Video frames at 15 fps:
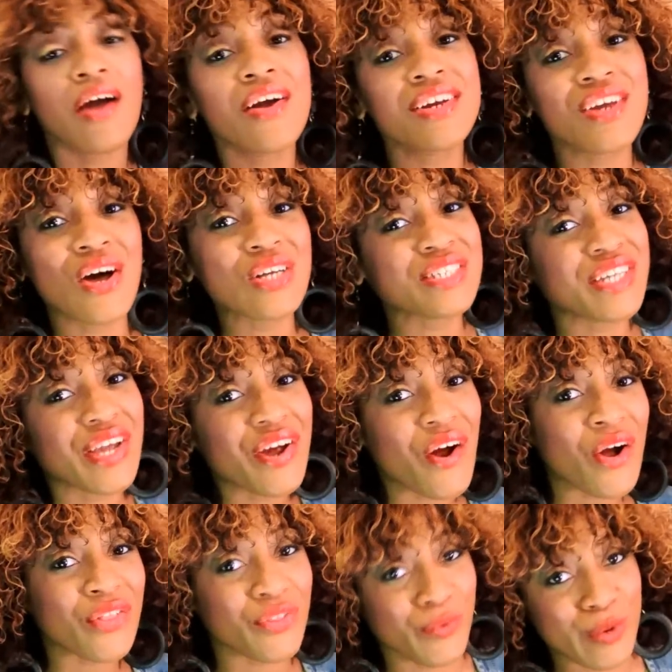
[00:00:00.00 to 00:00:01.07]
All right, dolls, here
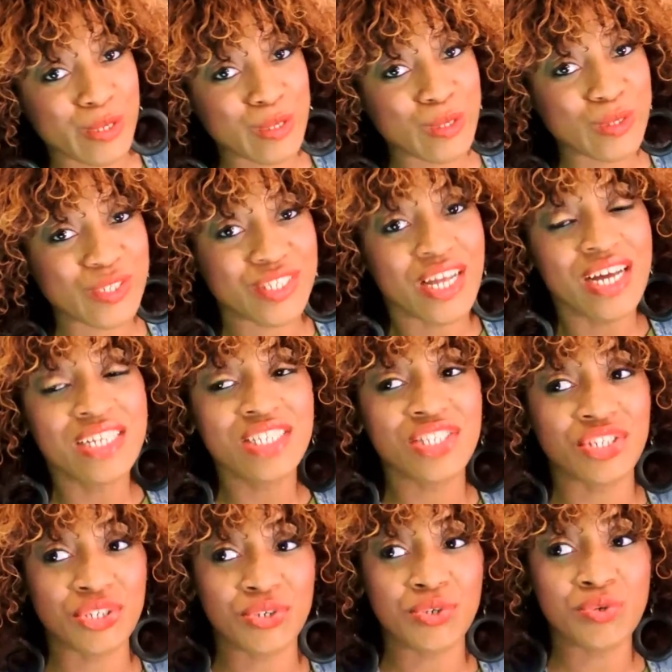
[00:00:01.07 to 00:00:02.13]
are the rules
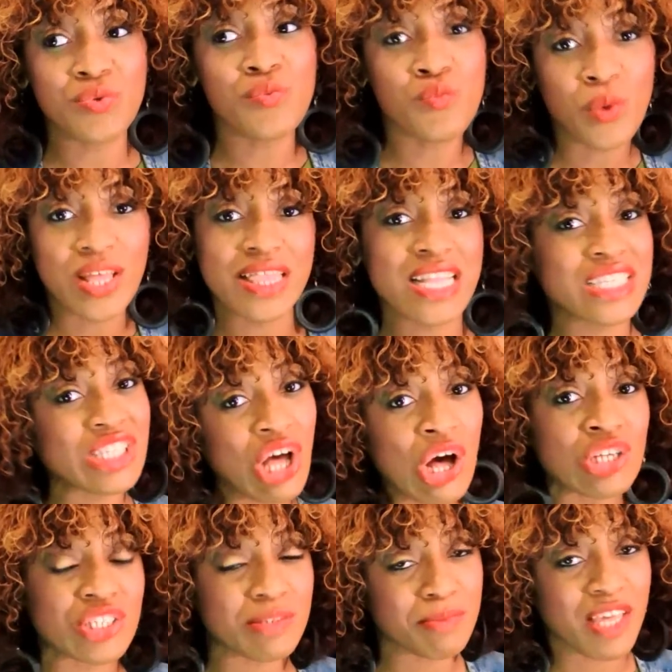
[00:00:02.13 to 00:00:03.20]
to win this
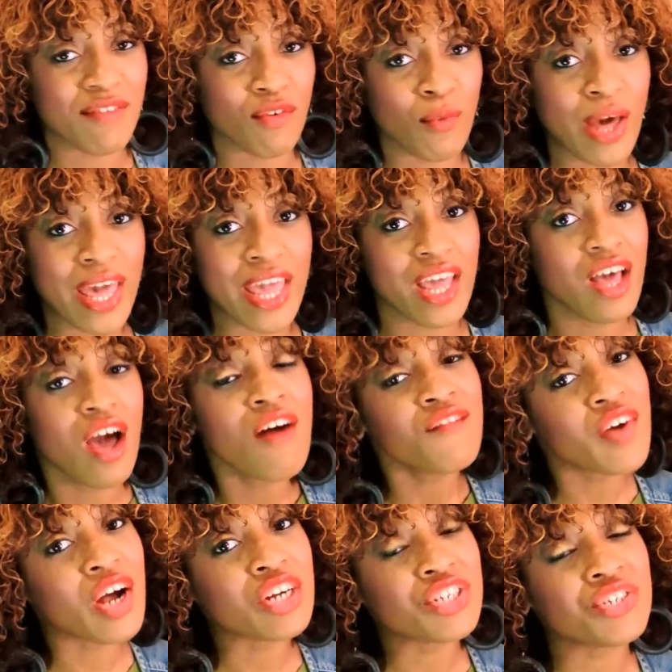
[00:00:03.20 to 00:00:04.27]
awesome giveaway.
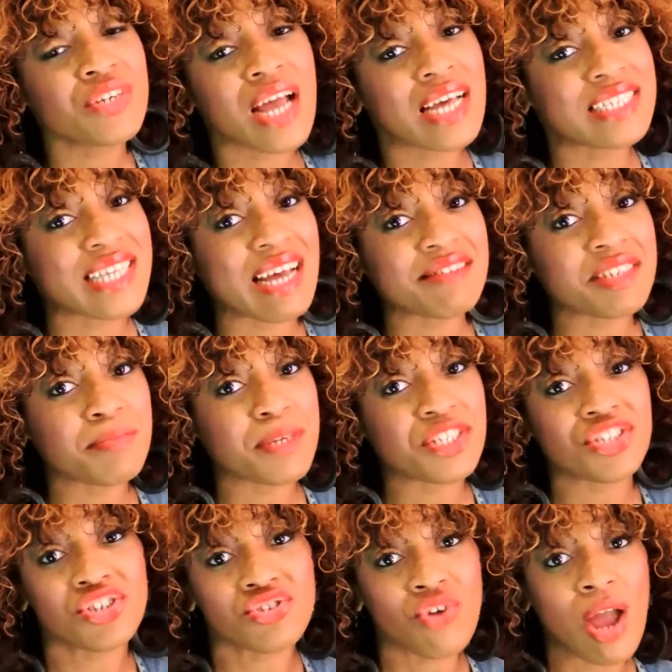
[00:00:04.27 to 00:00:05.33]
First, you guys have to be
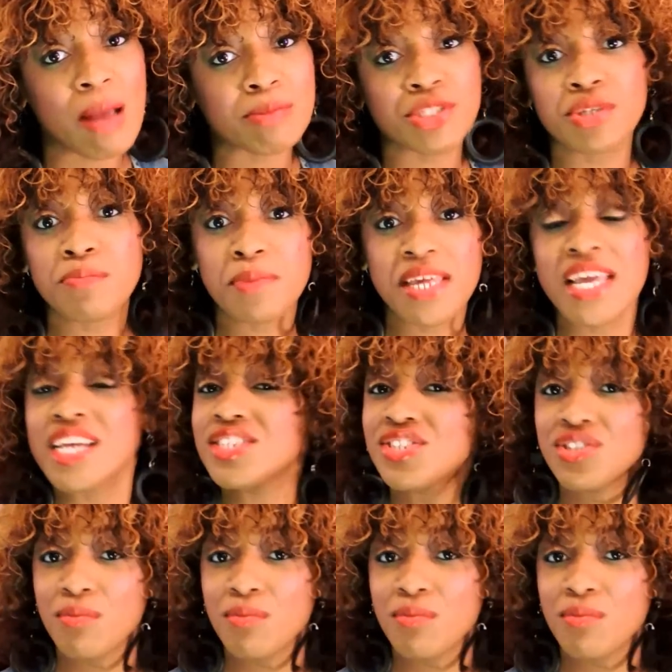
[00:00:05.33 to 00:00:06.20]
subscribed to me and